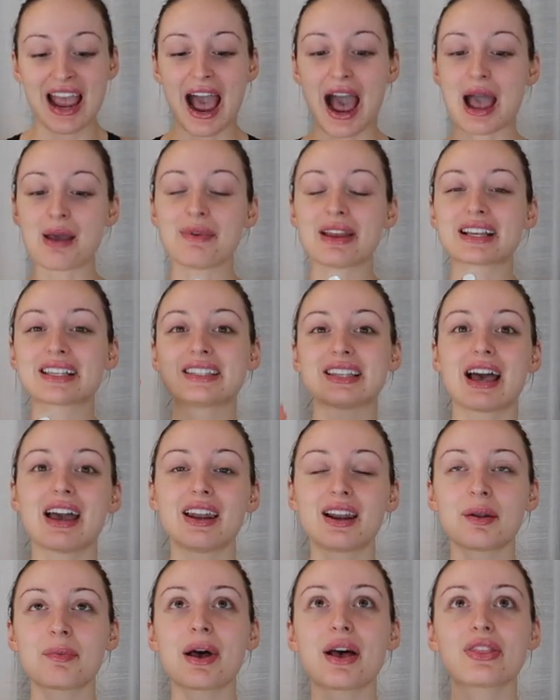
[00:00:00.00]
I'm
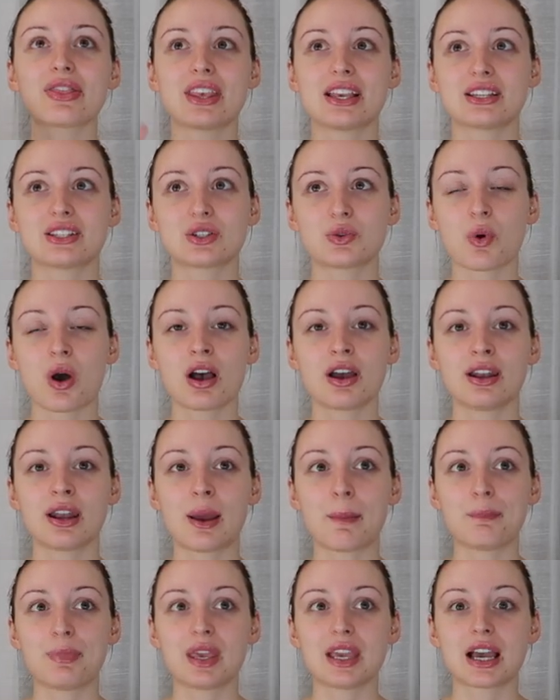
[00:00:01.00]
excited about this
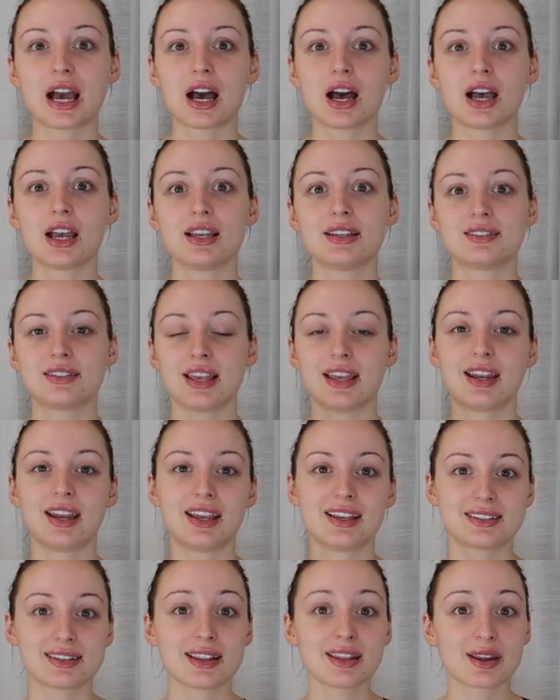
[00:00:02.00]
one because it
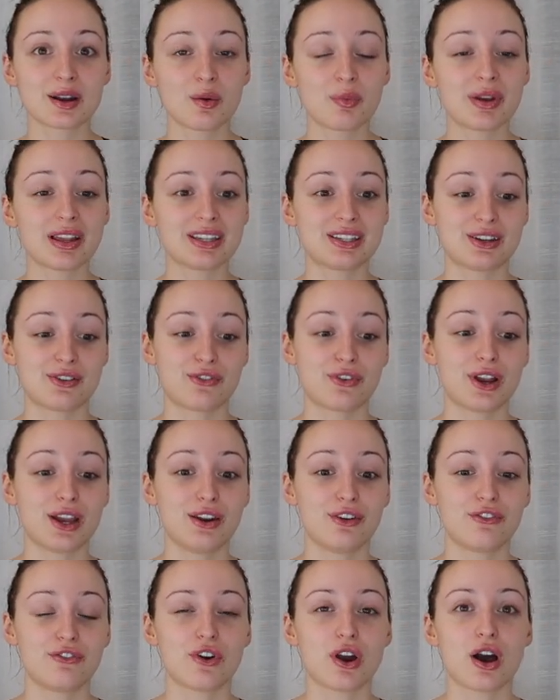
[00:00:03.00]
is a little bit
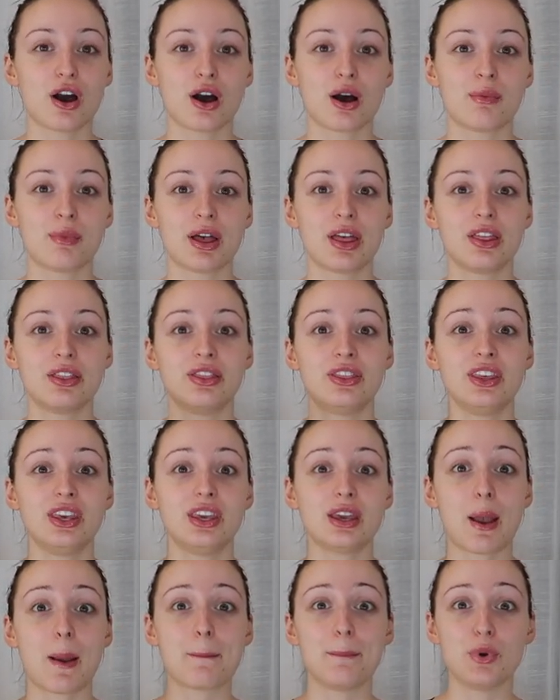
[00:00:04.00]
different from
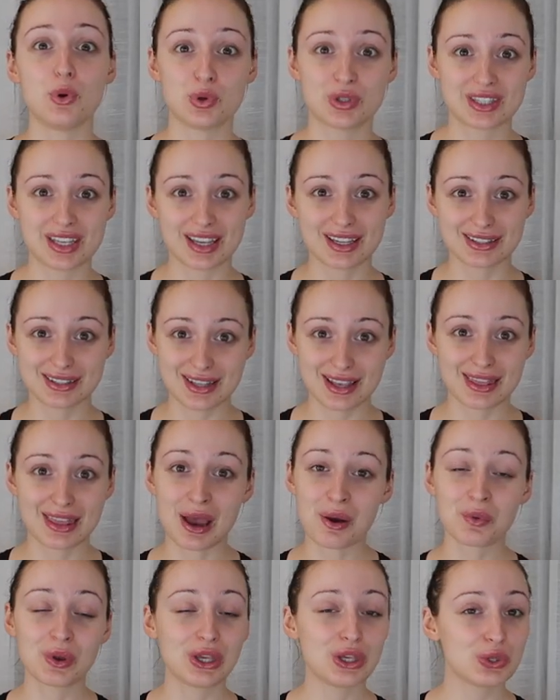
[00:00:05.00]
the mousses
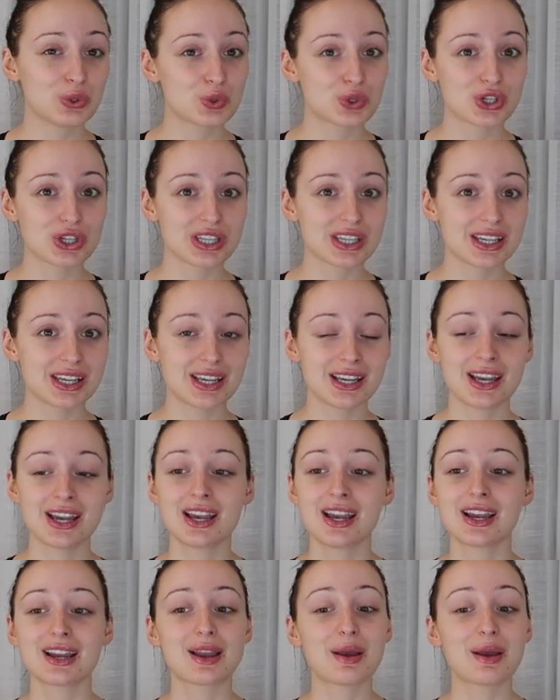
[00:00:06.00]
that we usually